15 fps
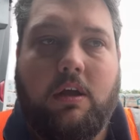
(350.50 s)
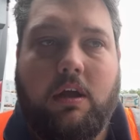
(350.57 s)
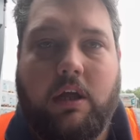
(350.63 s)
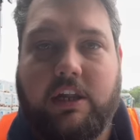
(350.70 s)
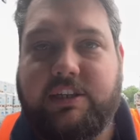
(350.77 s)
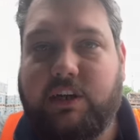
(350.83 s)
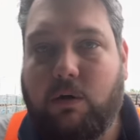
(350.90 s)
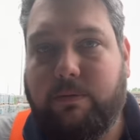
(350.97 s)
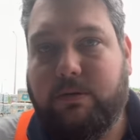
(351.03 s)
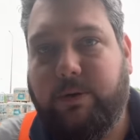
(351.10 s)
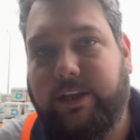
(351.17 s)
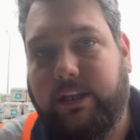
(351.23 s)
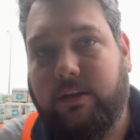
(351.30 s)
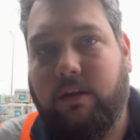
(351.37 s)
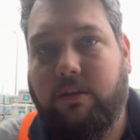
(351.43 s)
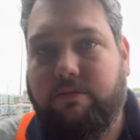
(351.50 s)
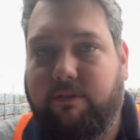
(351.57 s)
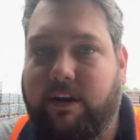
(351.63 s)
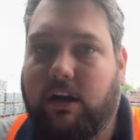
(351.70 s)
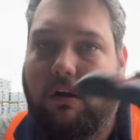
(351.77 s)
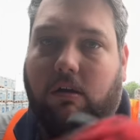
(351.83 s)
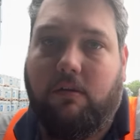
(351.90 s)
until between 3
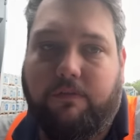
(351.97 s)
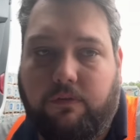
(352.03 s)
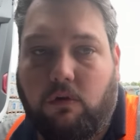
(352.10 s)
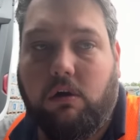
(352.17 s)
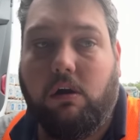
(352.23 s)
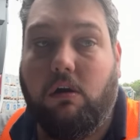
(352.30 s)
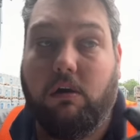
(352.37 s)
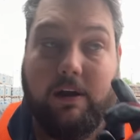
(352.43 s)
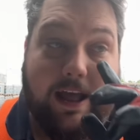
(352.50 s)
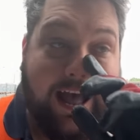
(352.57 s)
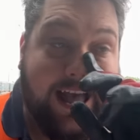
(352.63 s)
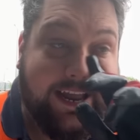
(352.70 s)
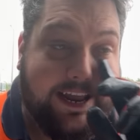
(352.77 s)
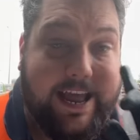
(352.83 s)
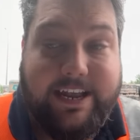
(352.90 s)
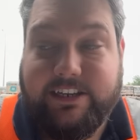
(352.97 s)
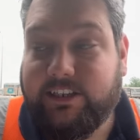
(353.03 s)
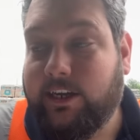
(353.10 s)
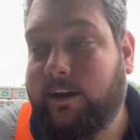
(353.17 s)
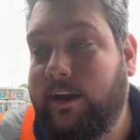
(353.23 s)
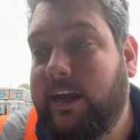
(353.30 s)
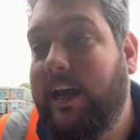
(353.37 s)
o'clock and 4 o'clock, at a guess.
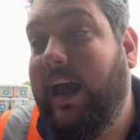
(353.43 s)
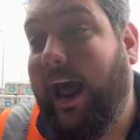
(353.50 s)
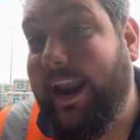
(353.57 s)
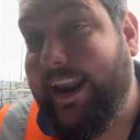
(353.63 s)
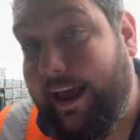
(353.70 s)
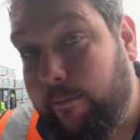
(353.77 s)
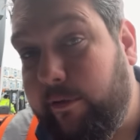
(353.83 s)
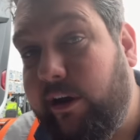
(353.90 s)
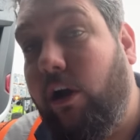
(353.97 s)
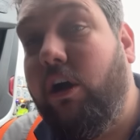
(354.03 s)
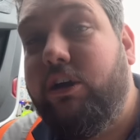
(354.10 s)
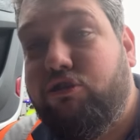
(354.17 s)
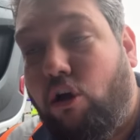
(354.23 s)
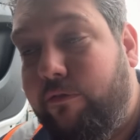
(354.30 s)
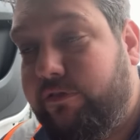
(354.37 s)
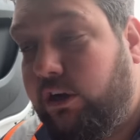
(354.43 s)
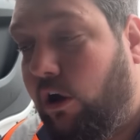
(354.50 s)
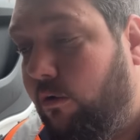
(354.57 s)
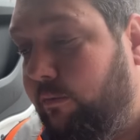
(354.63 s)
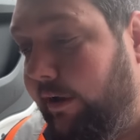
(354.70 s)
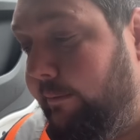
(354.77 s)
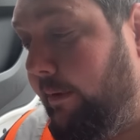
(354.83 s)
And then we've got to drive to
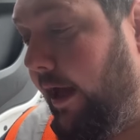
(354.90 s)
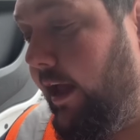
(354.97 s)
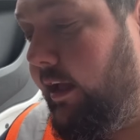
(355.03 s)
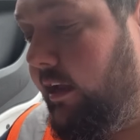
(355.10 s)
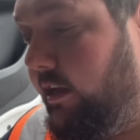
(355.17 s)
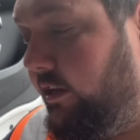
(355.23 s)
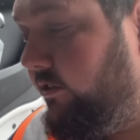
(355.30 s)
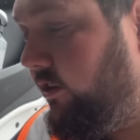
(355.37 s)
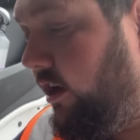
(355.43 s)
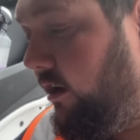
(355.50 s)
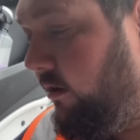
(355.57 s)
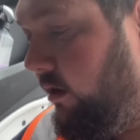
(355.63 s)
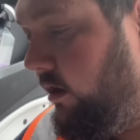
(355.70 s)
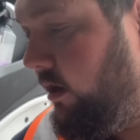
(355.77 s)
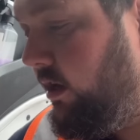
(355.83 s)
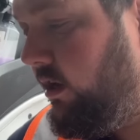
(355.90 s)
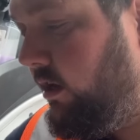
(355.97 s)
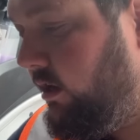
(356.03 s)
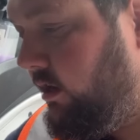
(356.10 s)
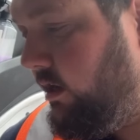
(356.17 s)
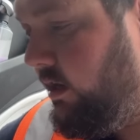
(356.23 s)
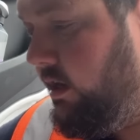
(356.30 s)
Colwyn Bay. So,
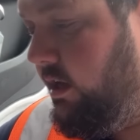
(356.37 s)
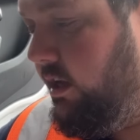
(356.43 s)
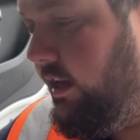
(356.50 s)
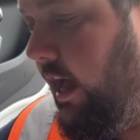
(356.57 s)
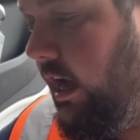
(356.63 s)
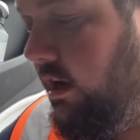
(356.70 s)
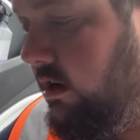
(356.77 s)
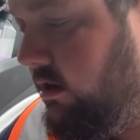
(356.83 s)
yeah.